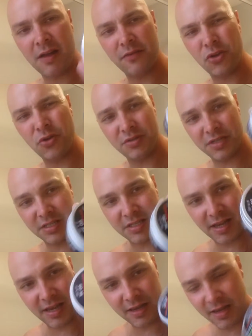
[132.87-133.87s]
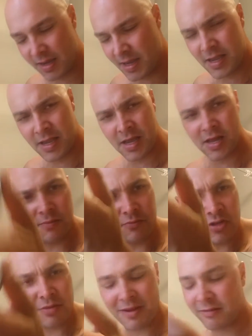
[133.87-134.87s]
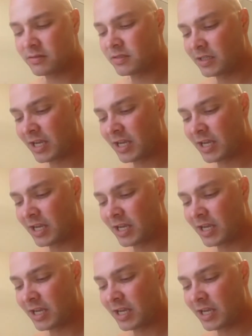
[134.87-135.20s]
I haven't used this yet. Tom Harrington